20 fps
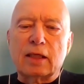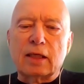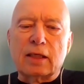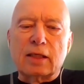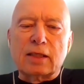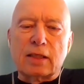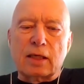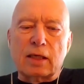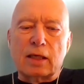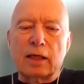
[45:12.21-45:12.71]

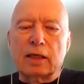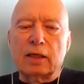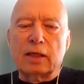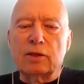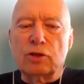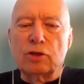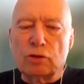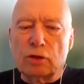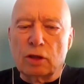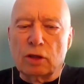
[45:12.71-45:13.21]
things that I
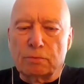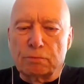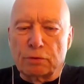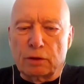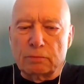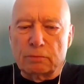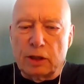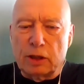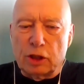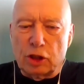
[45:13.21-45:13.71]
can do that
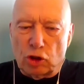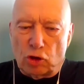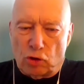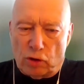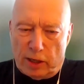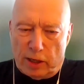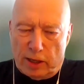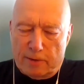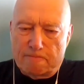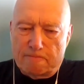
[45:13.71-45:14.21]
bring me
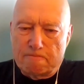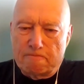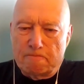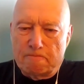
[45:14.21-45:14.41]
joy.